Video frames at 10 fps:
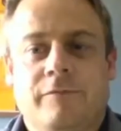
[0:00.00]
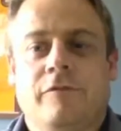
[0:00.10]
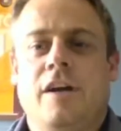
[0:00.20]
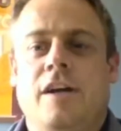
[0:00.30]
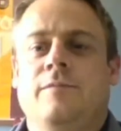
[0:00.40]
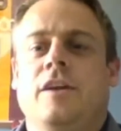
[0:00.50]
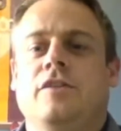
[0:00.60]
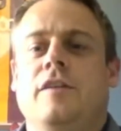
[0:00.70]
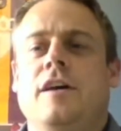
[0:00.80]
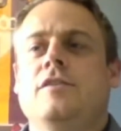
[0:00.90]
fine,
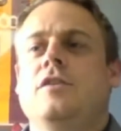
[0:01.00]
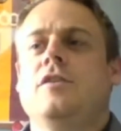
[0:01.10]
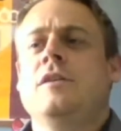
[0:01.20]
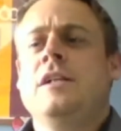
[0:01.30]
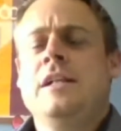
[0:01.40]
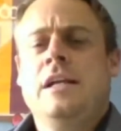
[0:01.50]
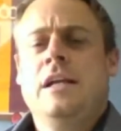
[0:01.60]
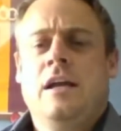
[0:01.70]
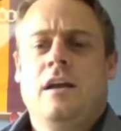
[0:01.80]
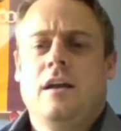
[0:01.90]
thanks for that. So
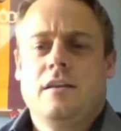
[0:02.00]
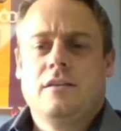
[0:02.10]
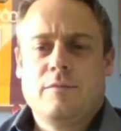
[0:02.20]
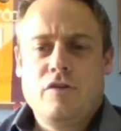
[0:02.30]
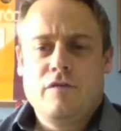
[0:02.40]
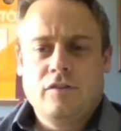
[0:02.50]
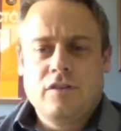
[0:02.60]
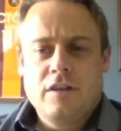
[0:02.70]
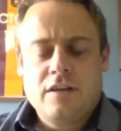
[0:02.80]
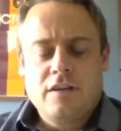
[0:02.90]
to move on
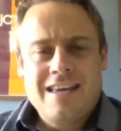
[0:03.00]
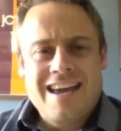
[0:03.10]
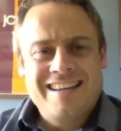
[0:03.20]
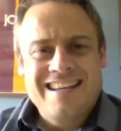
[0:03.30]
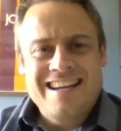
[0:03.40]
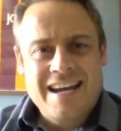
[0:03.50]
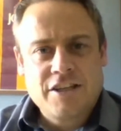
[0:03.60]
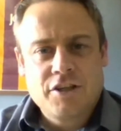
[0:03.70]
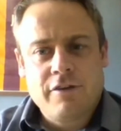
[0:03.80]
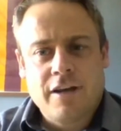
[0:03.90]
to the
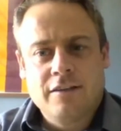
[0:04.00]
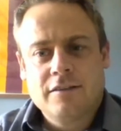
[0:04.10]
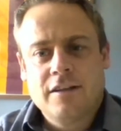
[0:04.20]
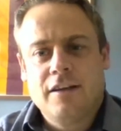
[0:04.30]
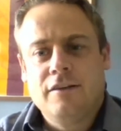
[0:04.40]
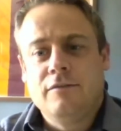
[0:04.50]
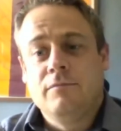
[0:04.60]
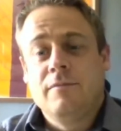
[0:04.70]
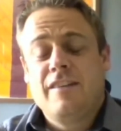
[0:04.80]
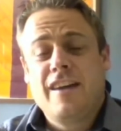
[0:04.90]
SEIS grant and
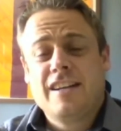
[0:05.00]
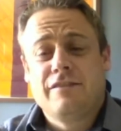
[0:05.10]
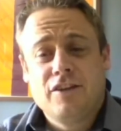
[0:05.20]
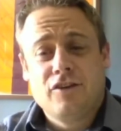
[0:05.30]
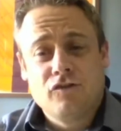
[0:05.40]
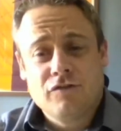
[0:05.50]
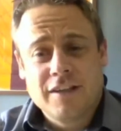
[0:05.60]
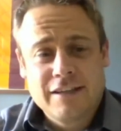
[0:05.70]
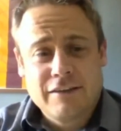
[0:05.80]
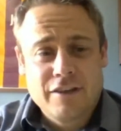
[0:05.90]
effectively
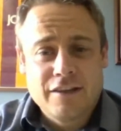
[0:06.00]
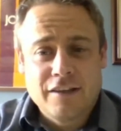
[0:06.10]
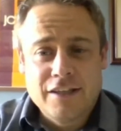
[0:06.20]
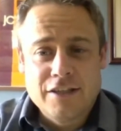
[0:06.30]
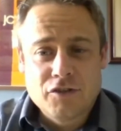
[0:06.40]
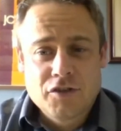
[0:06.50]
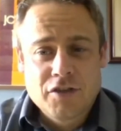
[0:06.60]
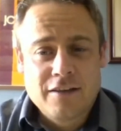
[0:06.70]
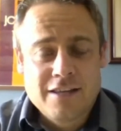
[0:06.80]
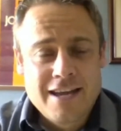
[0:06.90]
contradict everything that Lee's just said,